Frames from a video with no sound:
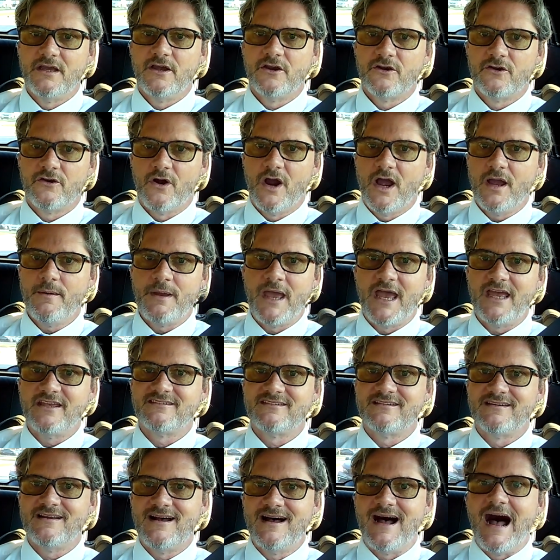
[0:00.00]
Crime has
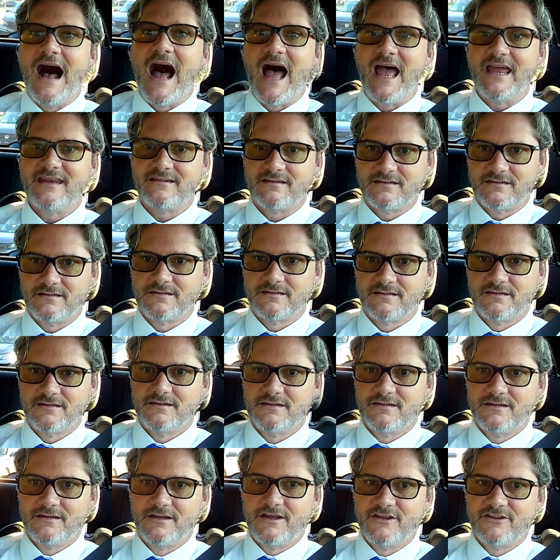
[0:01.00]
not
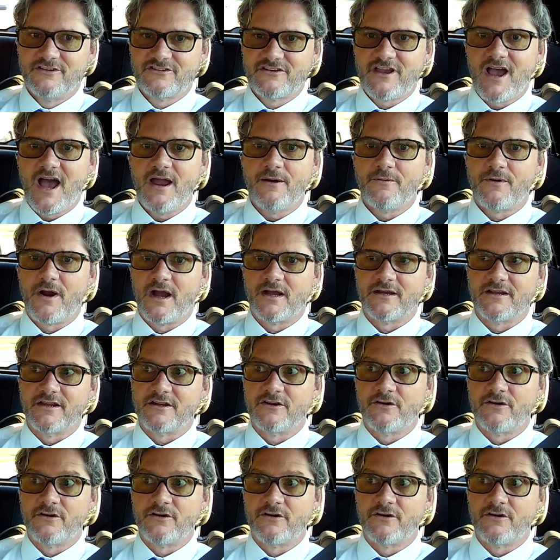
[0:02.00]
skyrocketed.